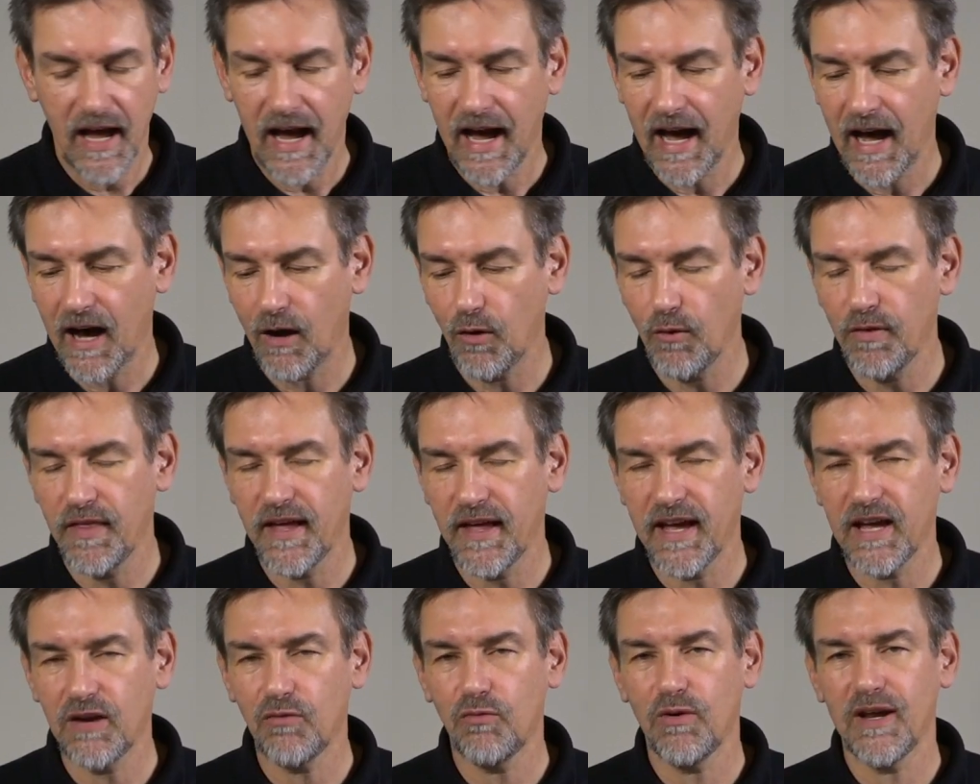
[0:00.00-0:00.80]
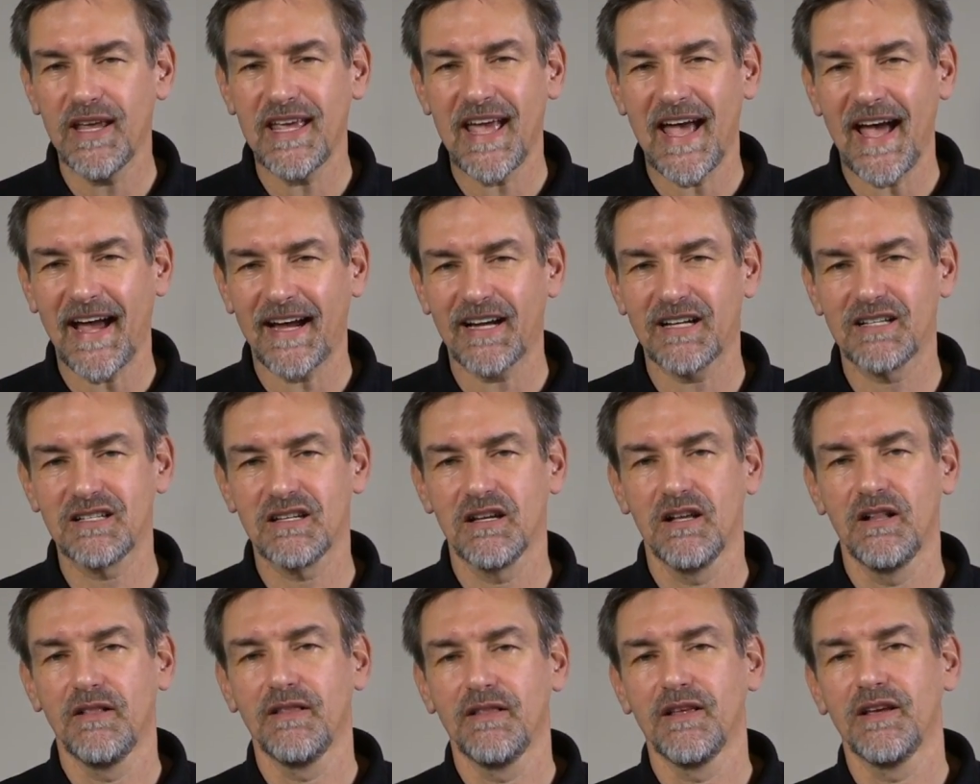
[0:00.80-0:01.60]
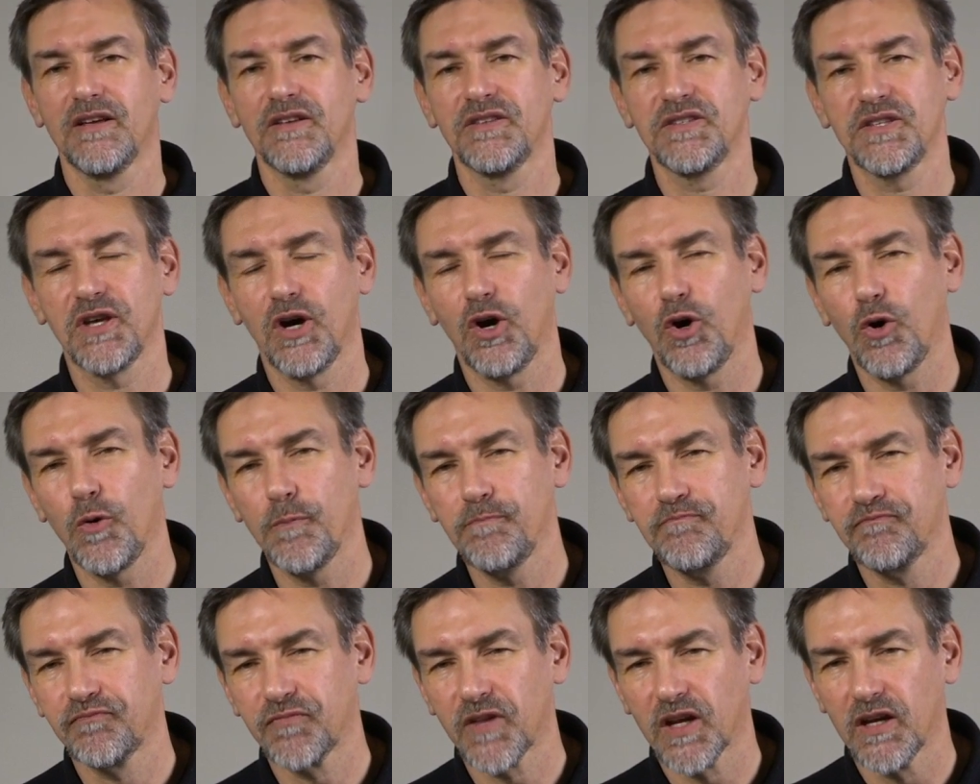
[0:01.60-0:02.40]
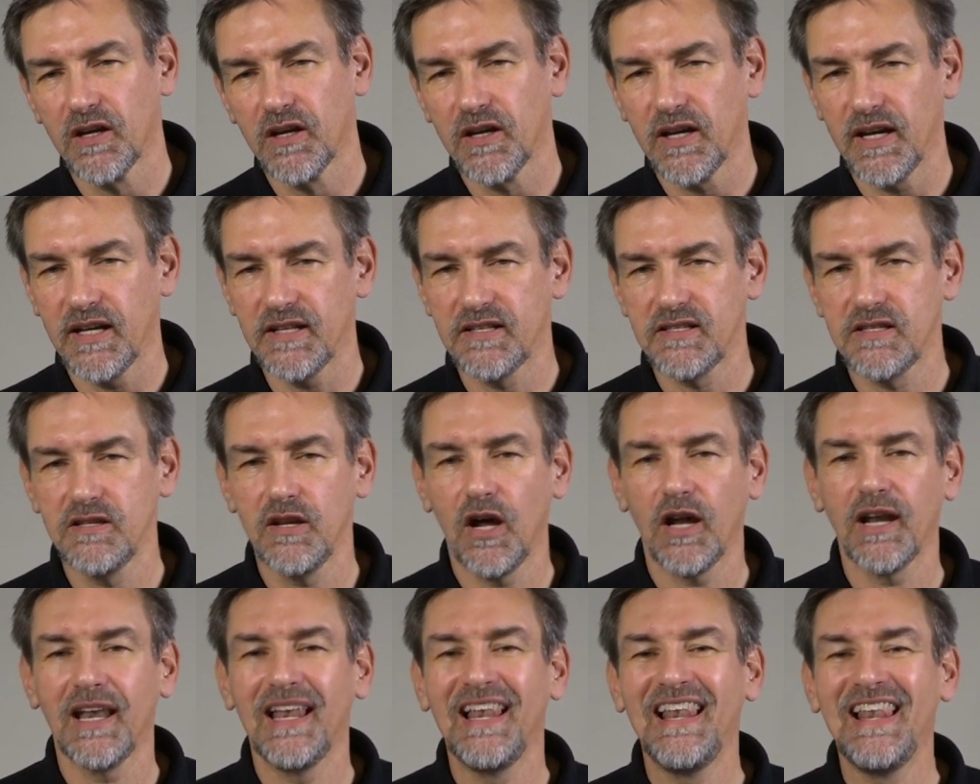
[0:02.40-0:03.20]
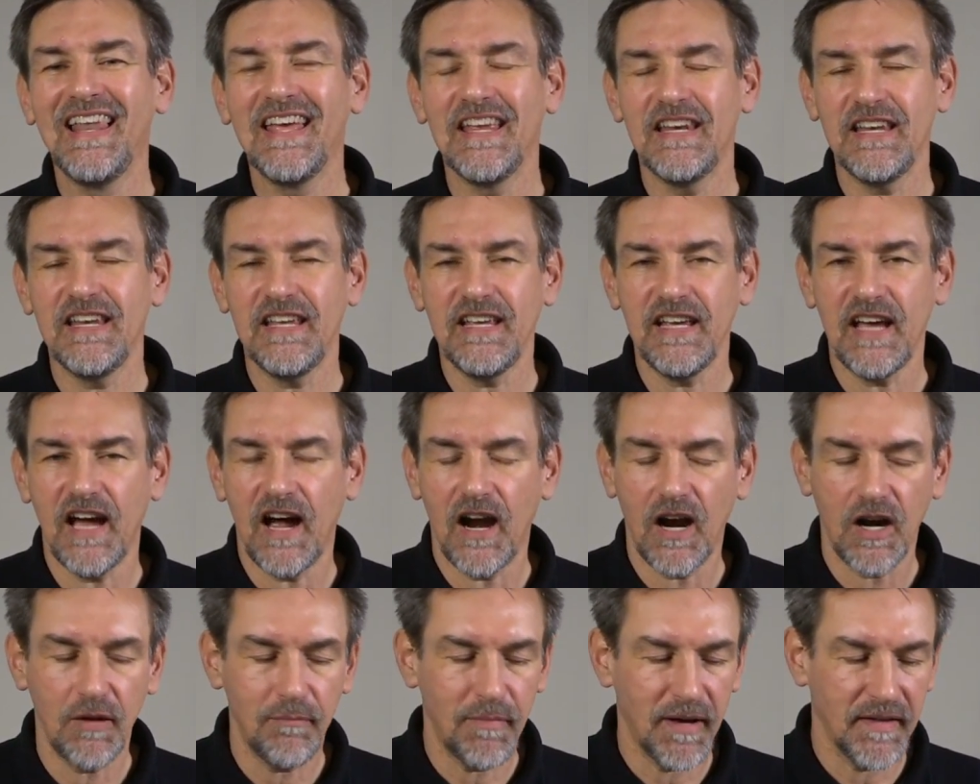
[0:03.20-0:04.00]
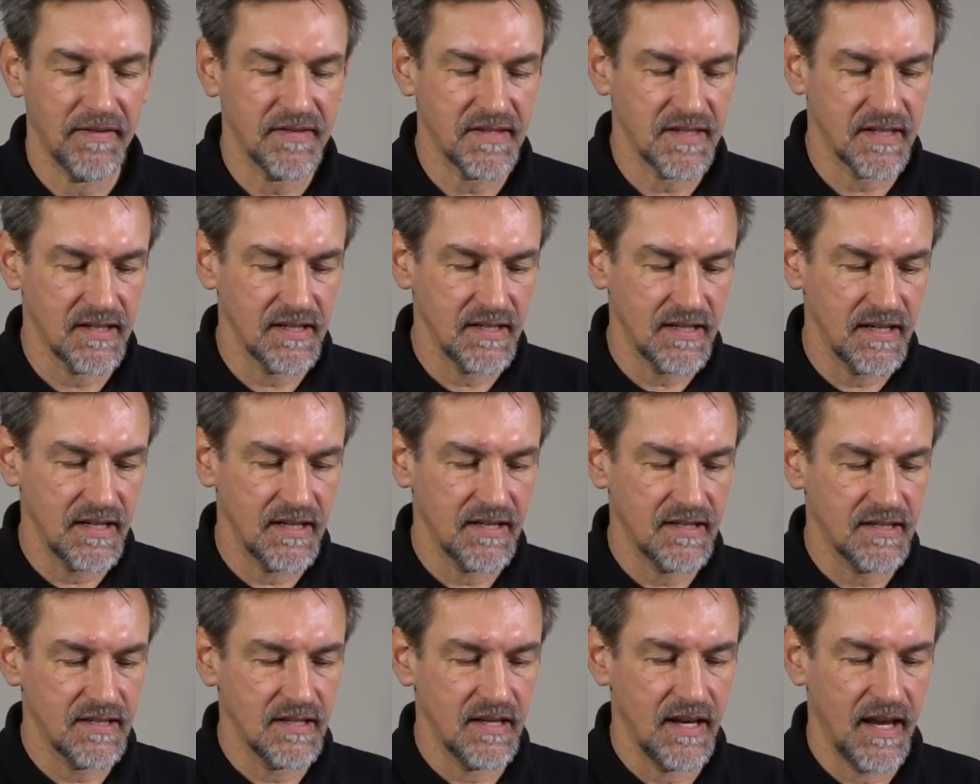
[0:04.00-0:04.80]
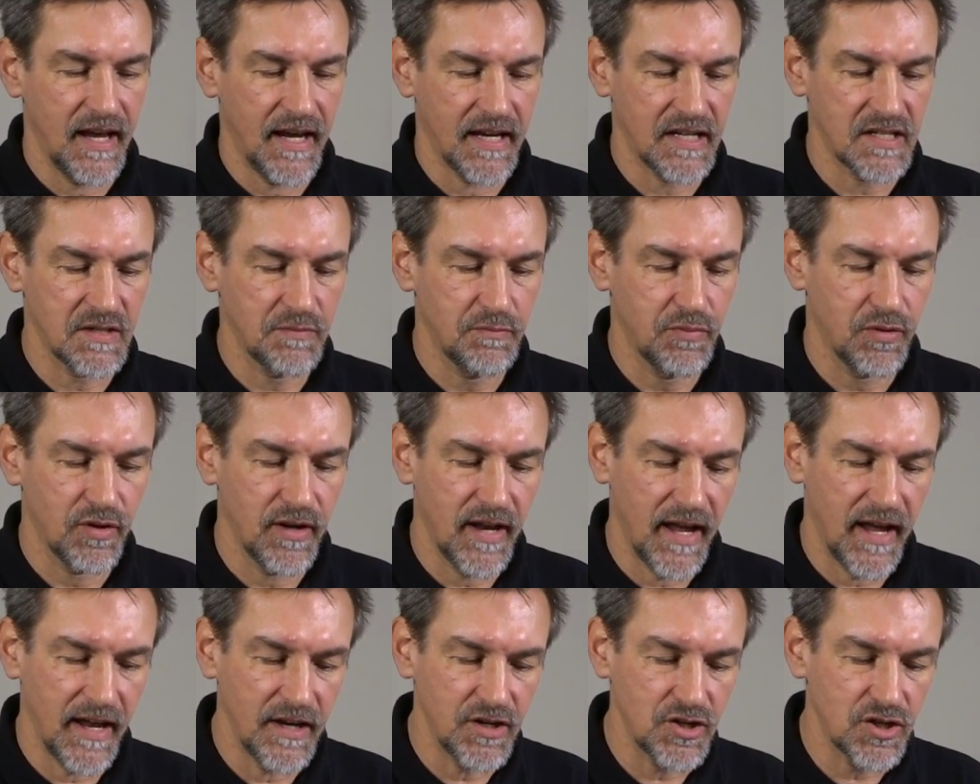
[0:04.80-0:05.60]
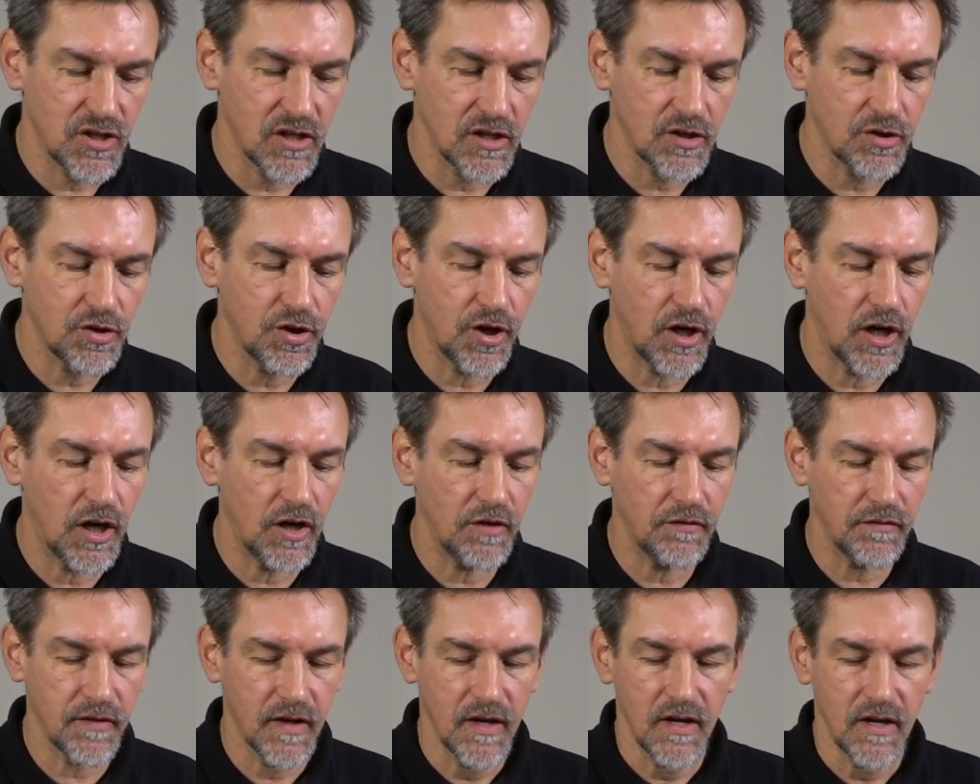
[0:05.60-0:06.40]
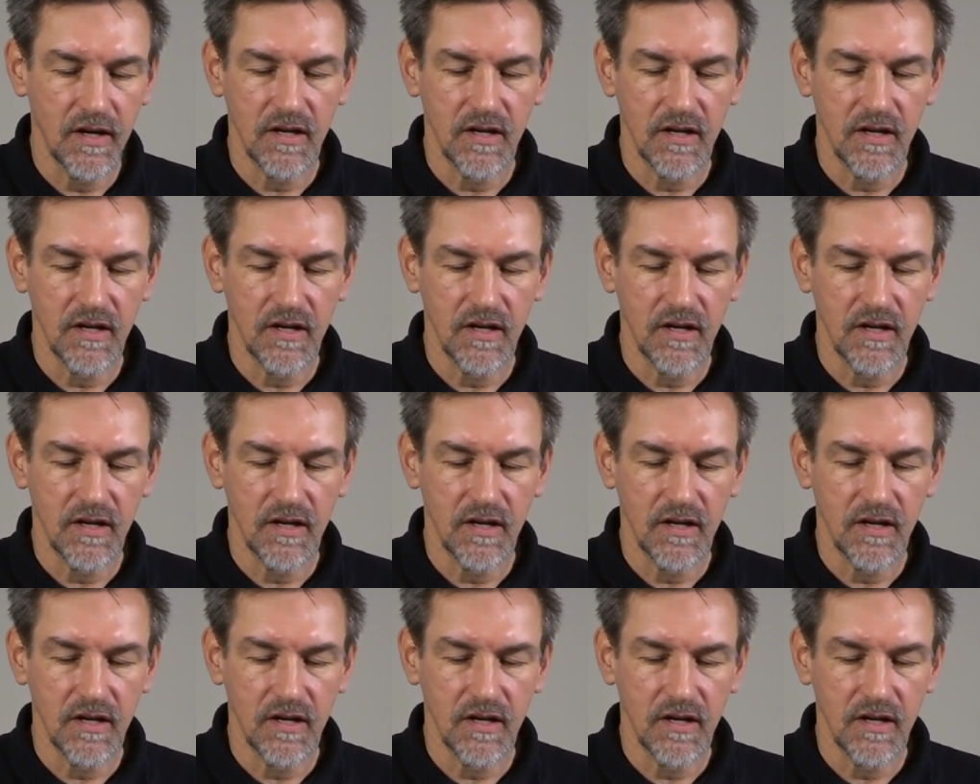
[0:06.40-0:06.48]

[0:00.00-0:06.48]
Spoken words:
how they react. So it's not linear, but it's an exponential curve.